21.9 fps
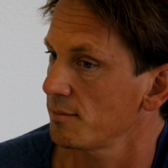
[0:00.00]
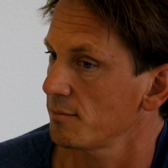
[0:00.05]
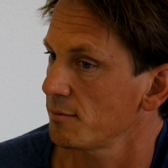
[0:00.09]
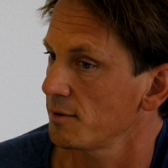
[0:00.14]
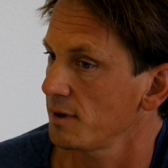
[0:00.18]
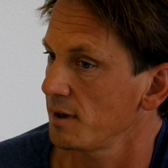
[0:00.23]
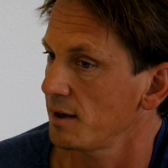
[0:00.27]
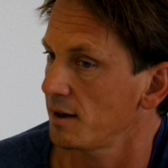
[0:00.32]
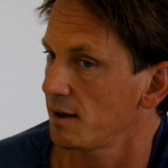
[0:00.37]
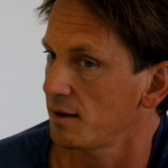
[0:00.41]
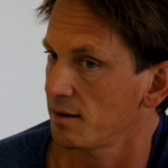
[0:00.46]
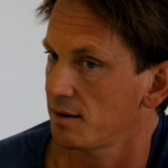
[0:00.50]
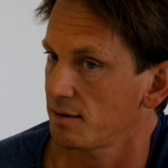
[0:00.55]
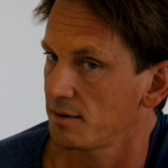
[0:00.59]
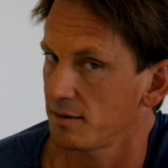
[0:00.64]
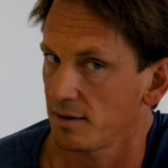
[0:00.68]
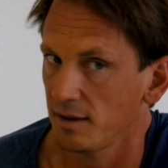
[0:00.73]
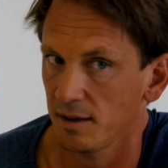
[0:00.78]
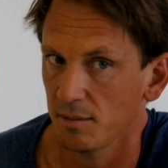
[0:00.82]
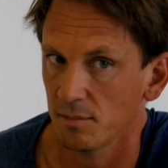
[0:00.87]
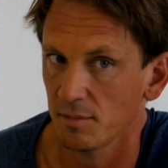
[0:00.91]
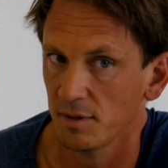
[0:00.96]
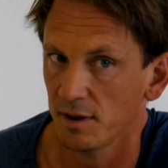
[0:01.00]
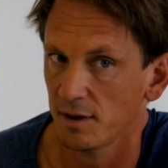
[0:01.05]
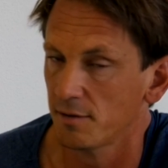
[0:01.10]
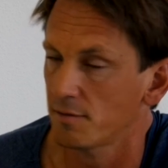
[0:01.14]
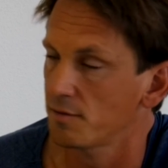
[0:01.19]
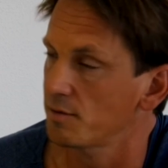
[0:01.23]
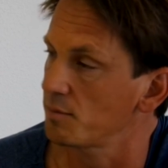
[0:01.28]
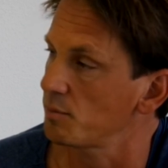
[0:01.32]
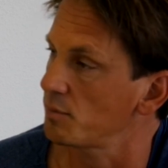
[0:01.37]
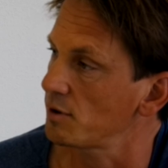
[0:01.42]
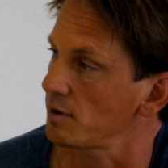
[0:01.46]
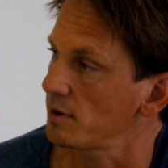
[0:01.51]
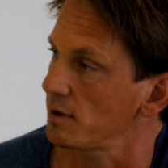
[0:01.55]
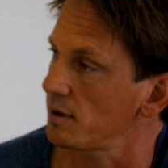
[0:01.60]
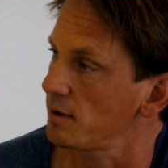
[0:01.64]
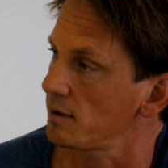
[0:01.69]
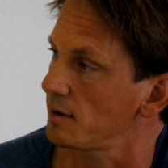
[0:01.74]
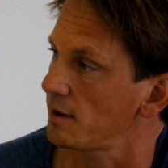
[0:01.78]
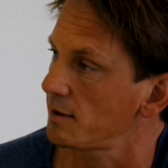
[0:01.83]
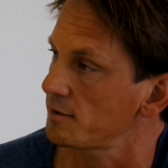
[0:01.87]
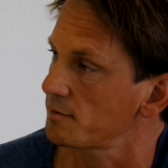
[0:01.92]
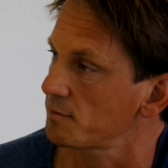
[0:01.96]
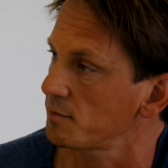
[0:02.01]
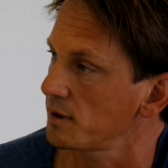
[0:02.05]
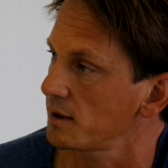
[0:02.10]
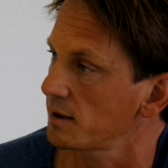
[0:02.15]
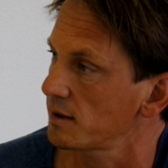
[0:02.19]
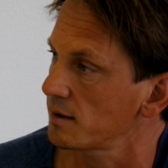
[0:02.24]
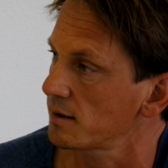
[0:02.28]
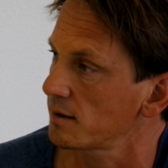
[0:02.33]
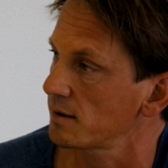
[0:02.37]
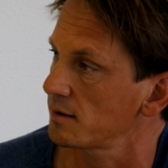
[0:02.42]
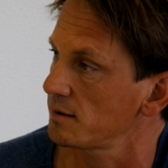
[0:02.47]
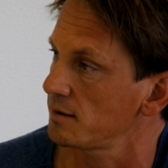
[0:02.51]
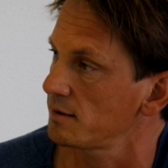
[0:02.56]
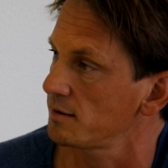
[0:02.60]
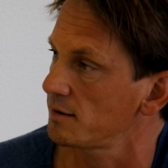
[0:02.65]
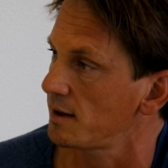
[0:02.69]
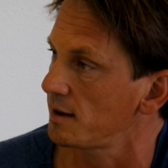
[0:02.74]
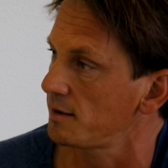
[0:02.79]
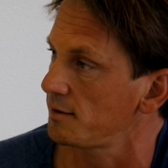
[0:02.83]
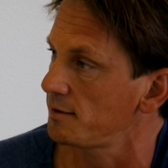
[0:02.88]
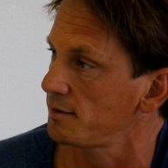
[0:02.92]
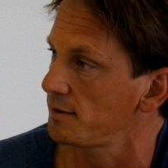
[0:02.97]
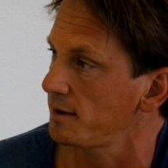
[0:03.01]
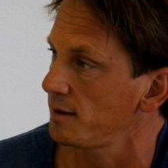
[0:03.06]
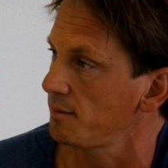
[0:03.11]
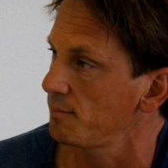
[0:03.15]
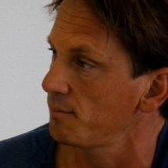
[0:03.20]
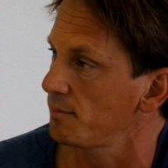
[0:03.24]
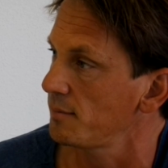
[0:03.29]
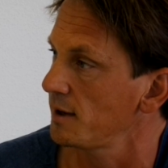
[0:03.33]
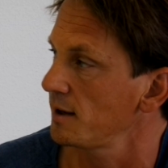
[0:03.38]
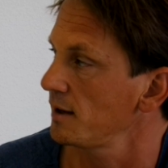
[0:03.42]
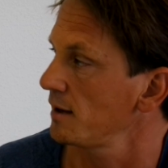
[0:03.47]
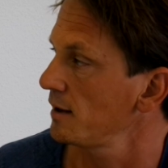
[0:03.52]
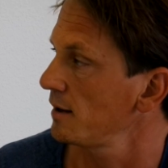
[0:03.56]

We had a team here from Berlin last week, a designer team.